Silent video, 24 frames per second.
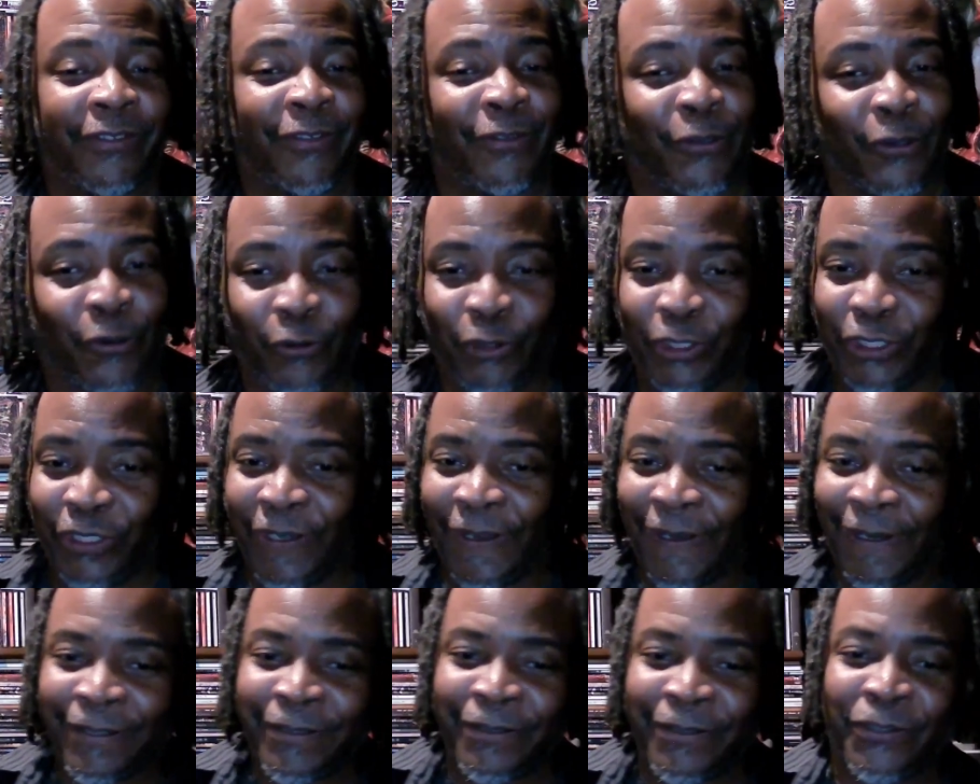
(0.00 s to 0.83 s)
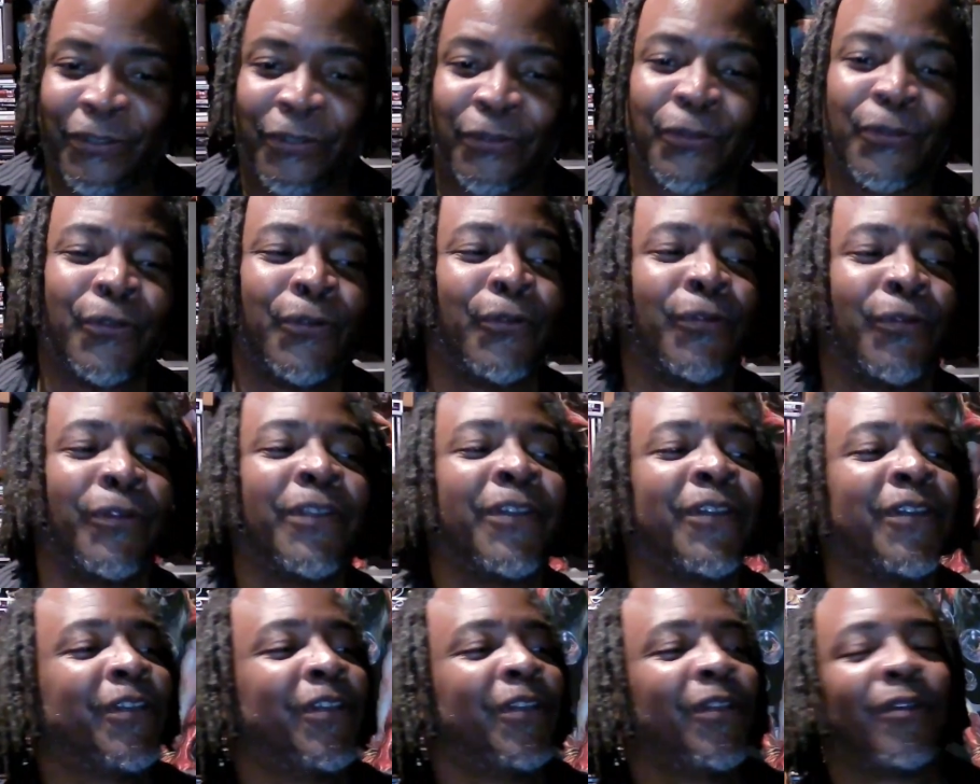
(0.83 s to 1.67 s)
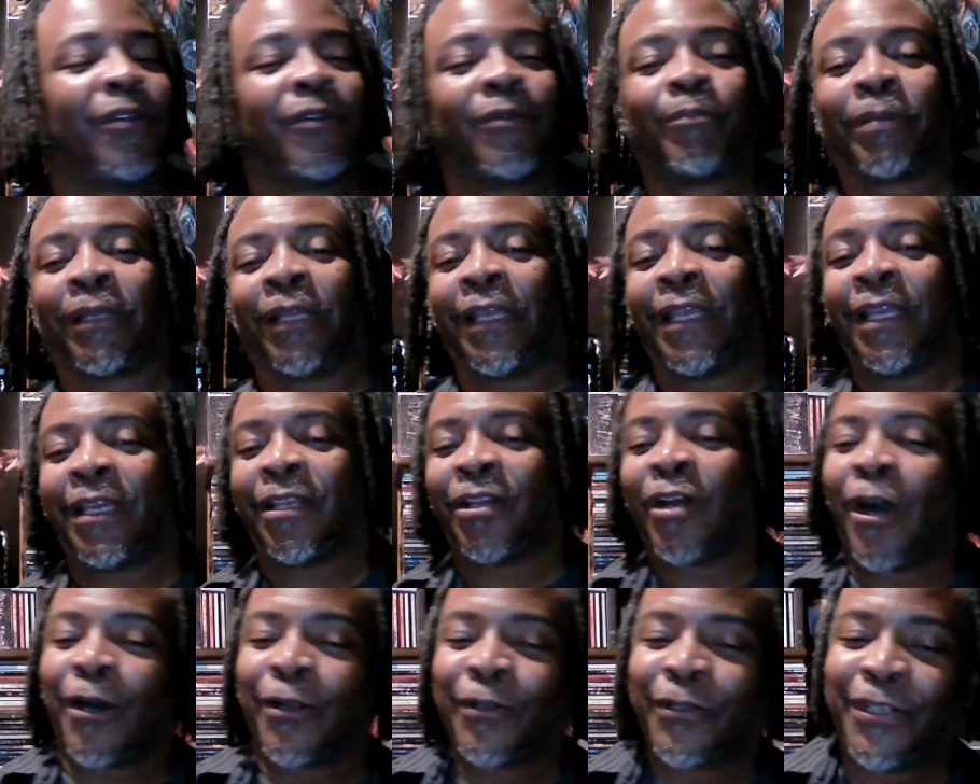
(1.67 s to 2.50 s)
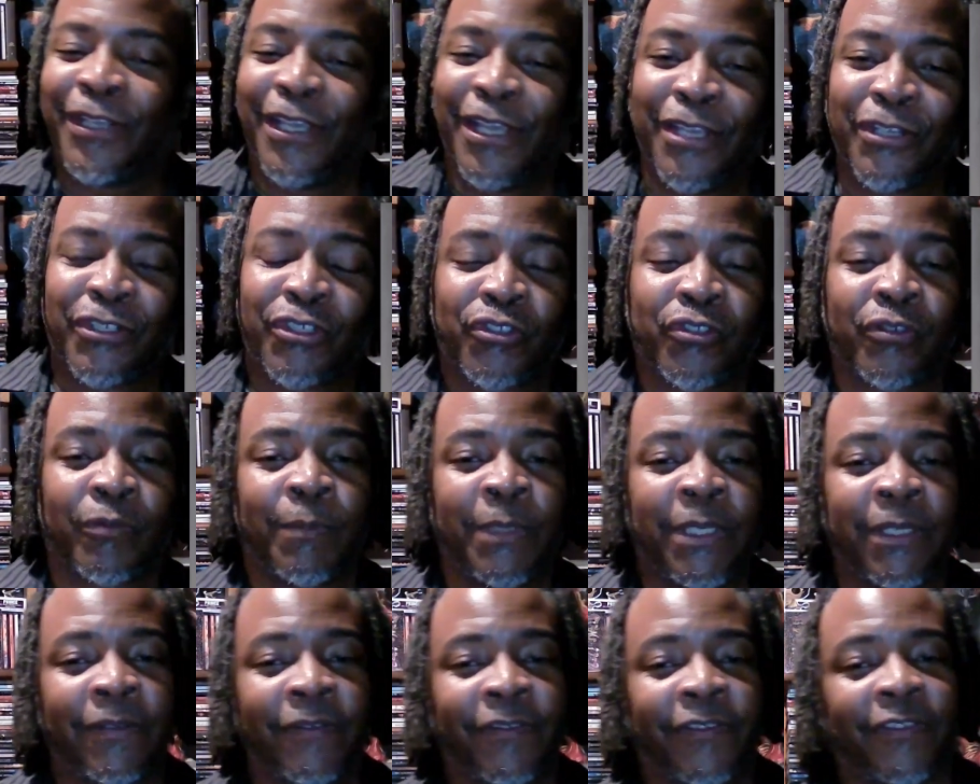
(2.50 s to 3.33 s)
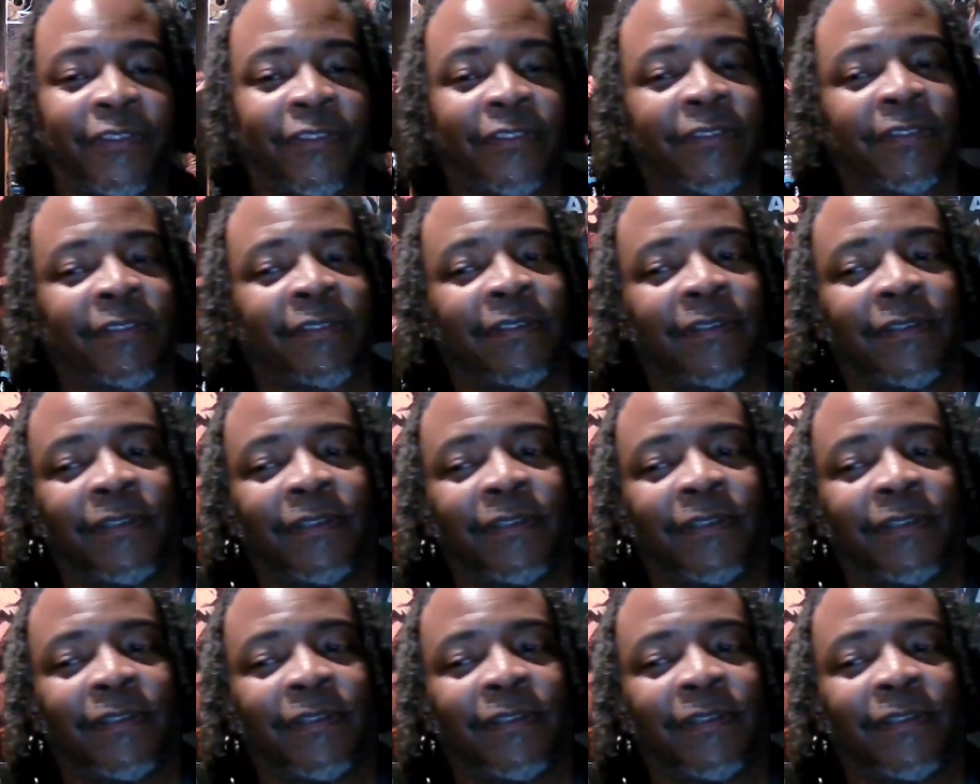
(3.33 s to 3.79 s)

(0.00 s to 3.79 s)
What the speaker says: Young dude playing all the instruments.